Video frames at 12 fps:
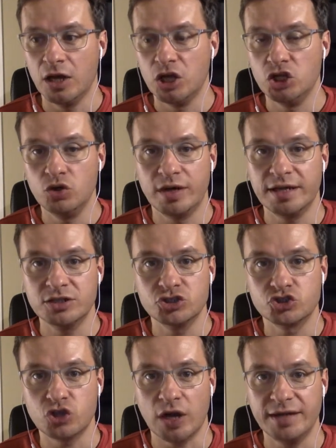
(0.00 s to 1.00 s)
you can
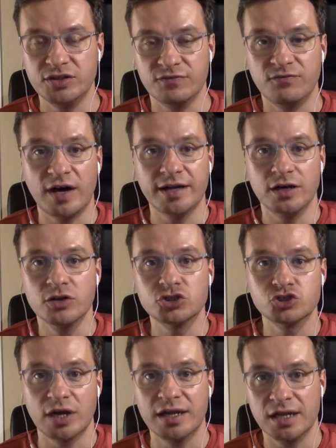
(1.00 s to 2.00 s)
try to find other
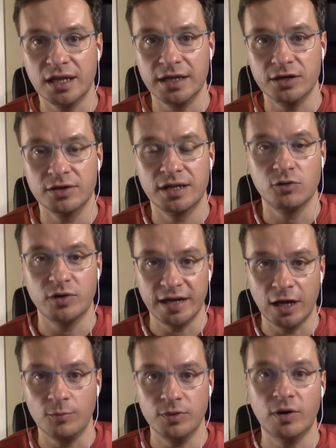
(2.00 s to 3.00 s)
translators who can
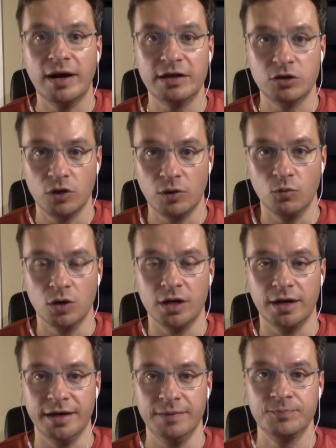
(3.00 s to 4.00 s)
help you out and who can work
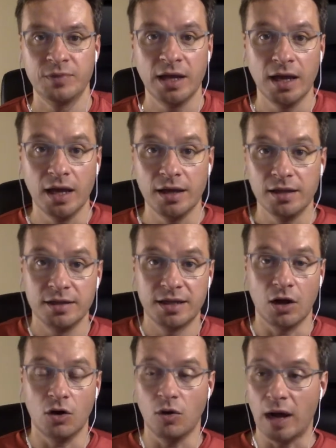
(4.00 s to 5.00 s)
on it.
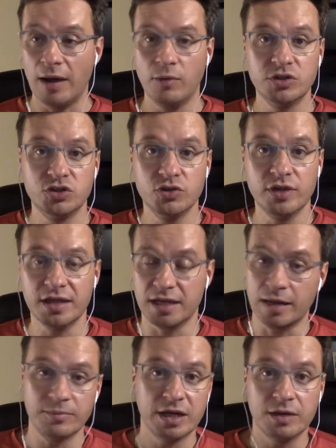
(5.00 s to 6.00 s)
So I would do this, and
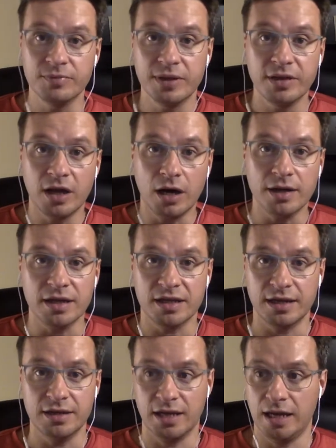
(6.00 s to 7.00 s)
I'd be completely honest.
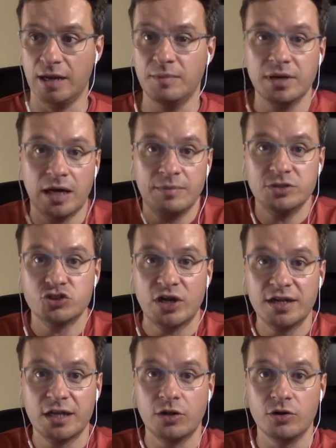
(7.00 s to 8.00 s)
I'd say, I'm a
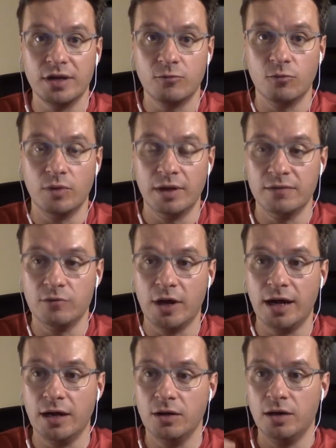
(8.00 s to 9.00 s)
translator as
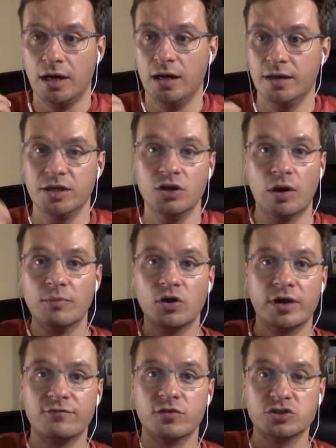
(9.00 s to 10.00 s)
well. I'm
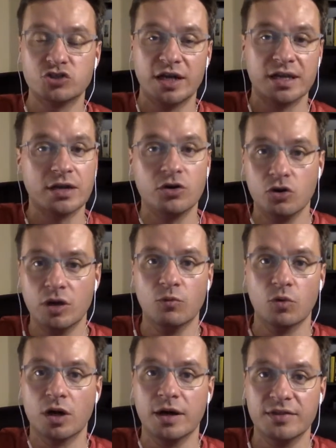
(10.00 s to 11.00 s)
looking for a translator who can
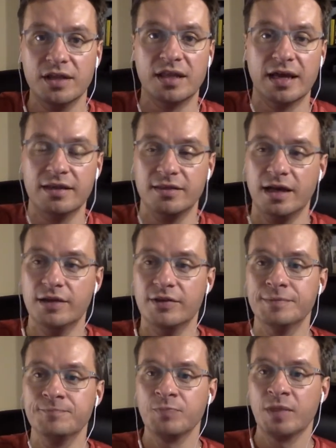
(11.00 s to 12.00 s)
work on this, that, and the other.